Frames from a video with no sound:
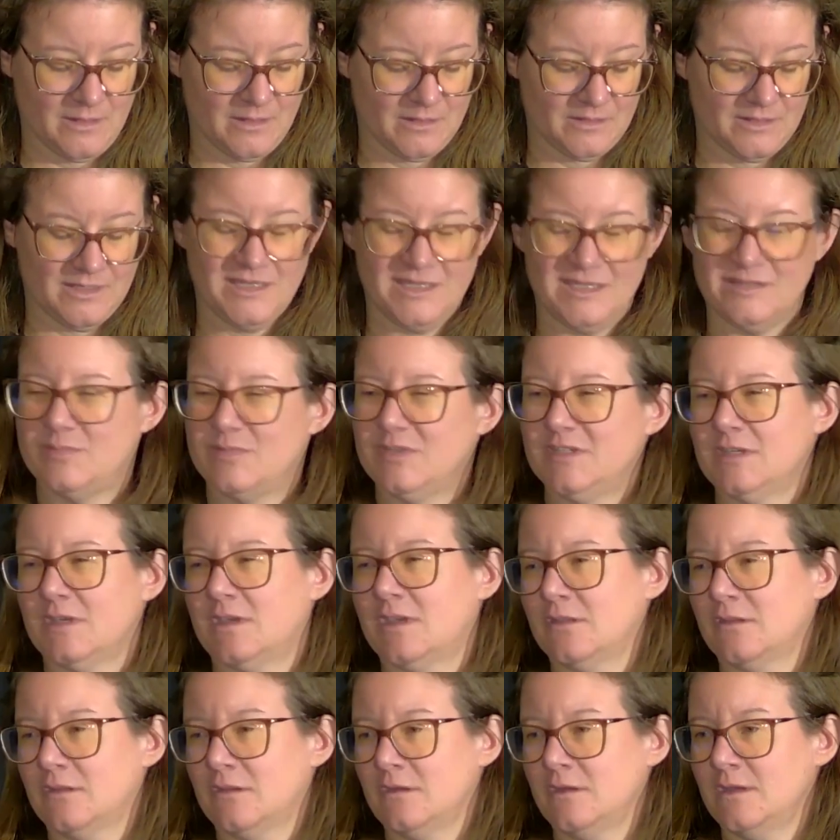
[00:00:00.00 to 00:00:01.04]
in
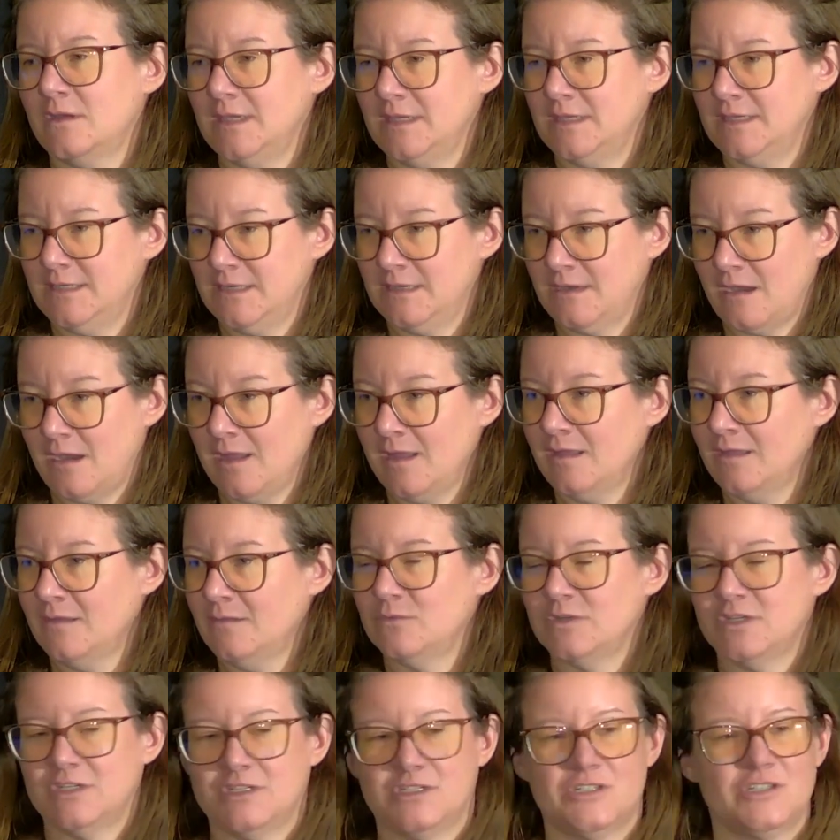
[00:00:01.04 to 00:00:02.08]
particular, EDI,
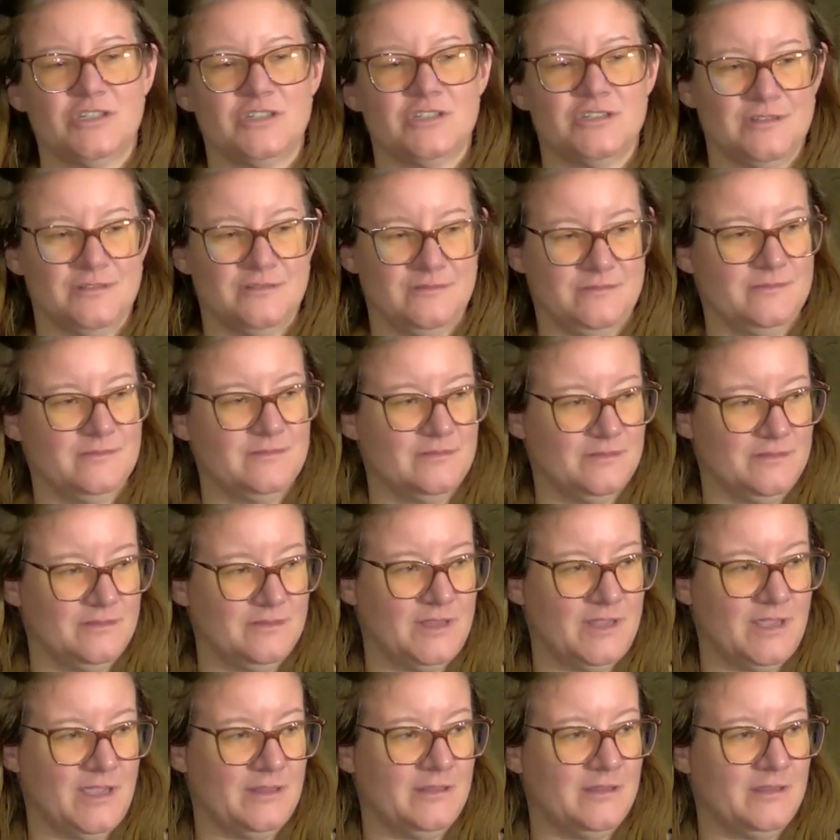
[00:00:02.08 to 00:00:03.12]
which
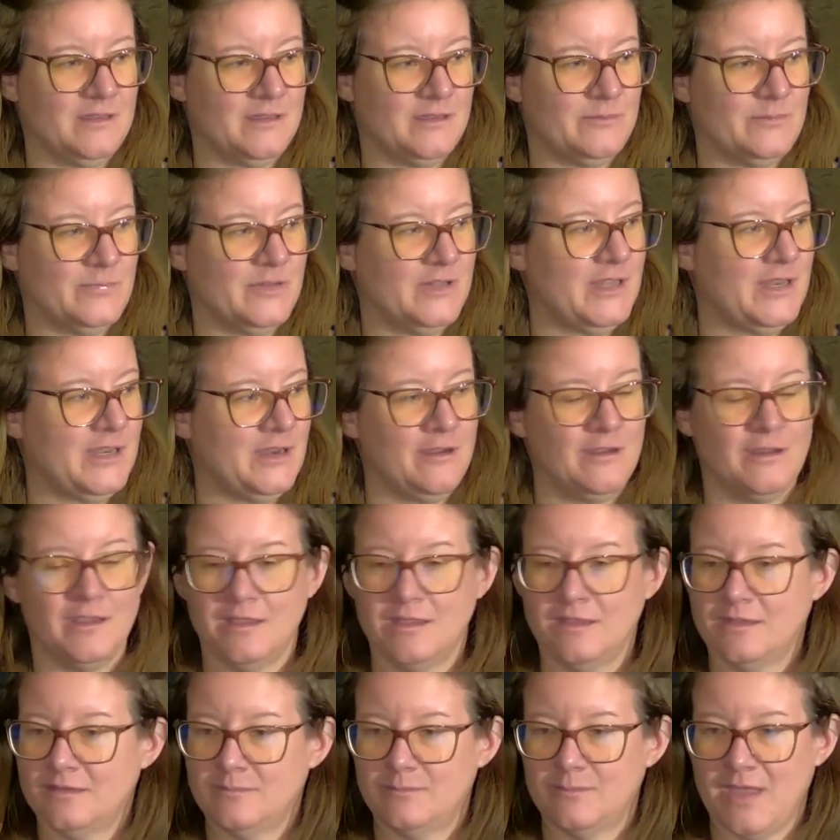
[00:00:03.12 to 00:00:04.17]
then the
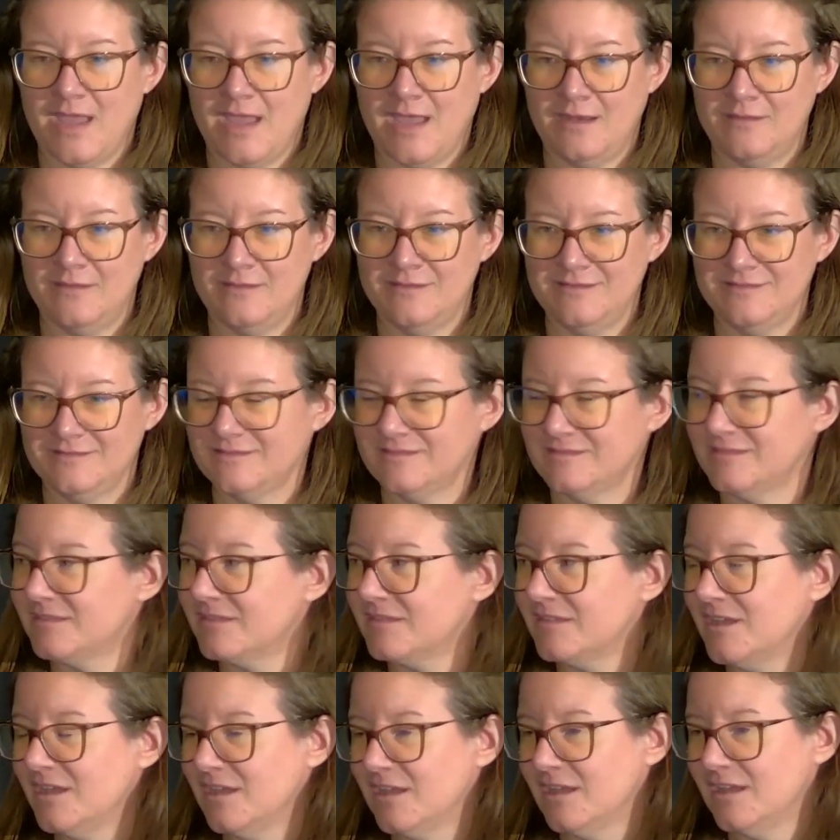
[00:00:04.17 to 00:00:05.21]
plenary panel
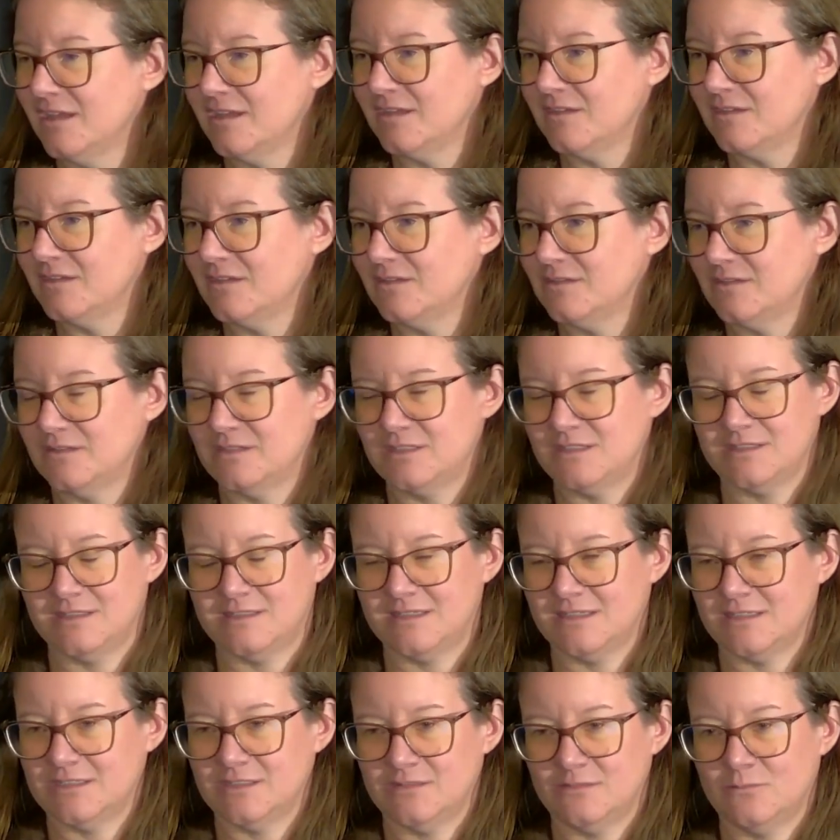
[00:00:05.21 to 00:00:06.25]
did
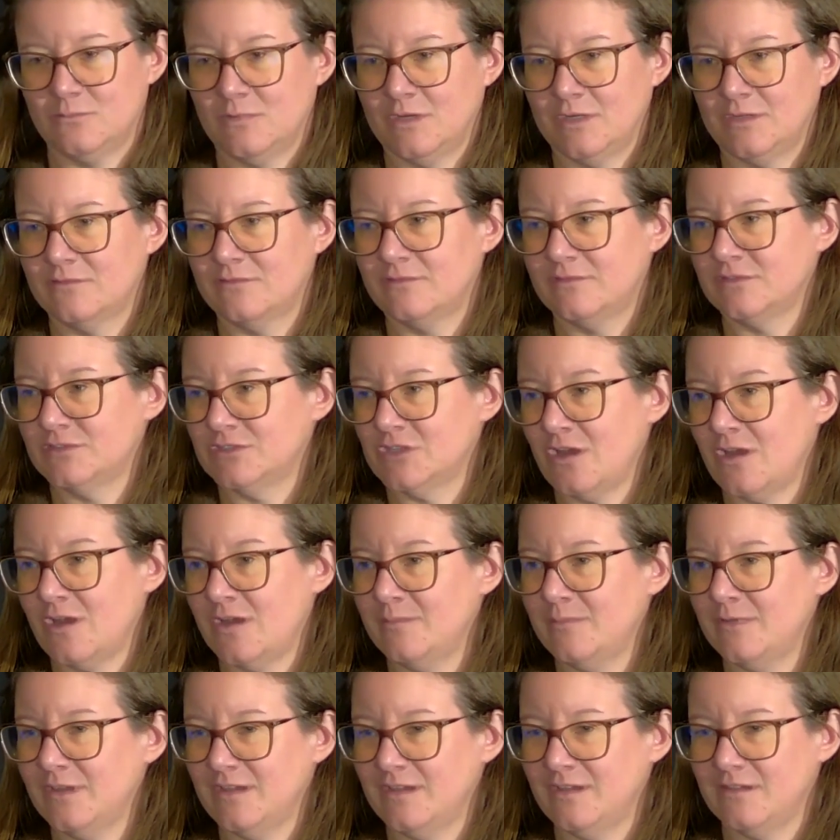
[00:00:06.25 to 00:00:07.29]
such a wonderful
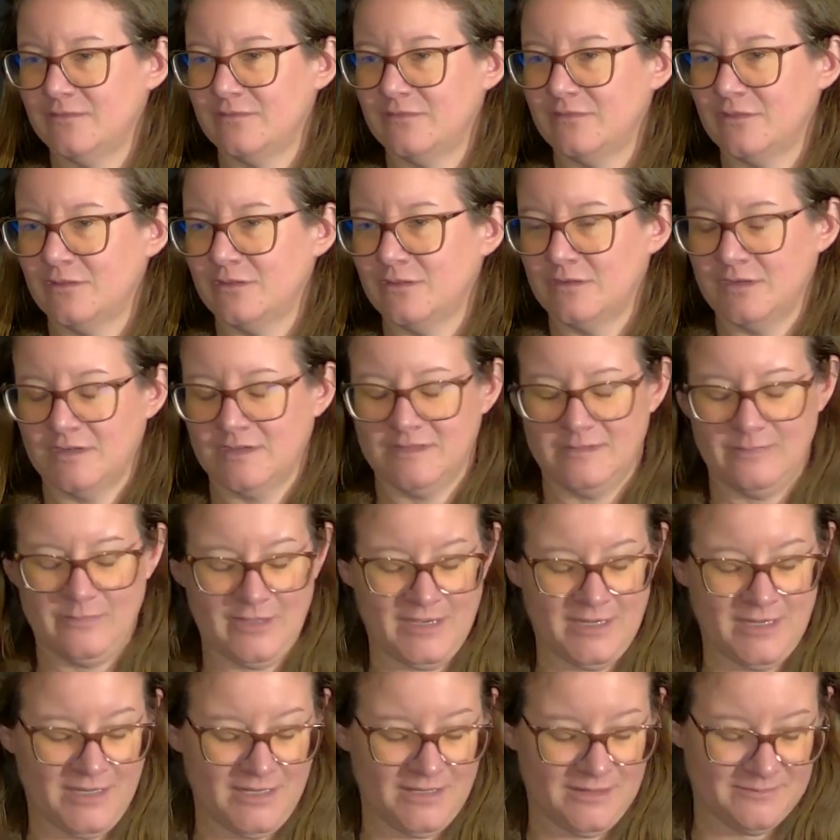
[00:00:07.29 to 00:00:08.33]
job of further
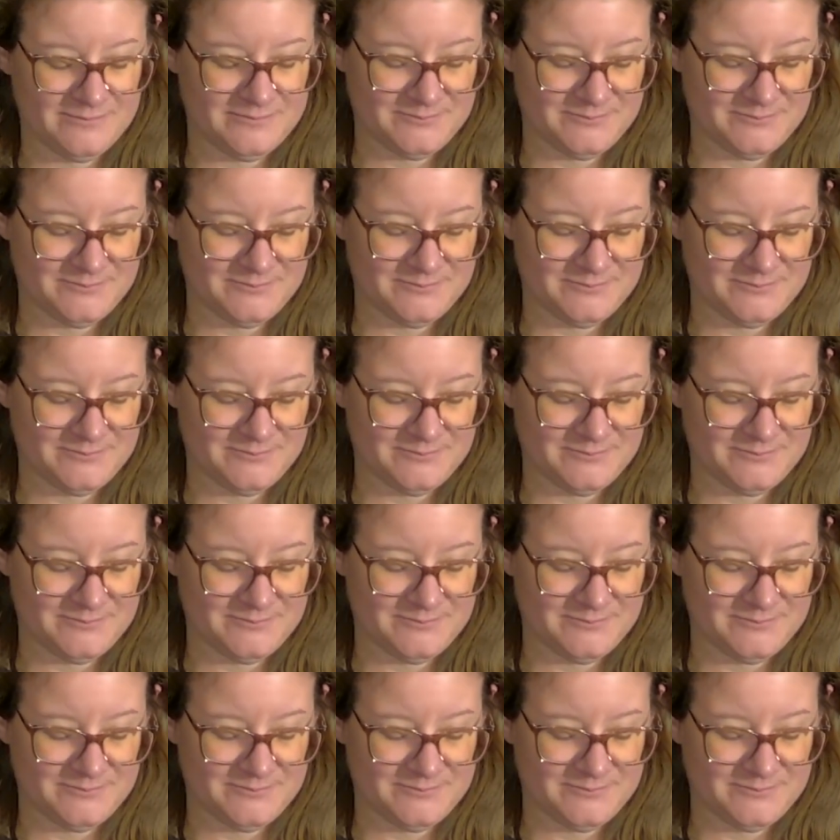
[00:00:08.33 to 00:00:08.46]
explaining.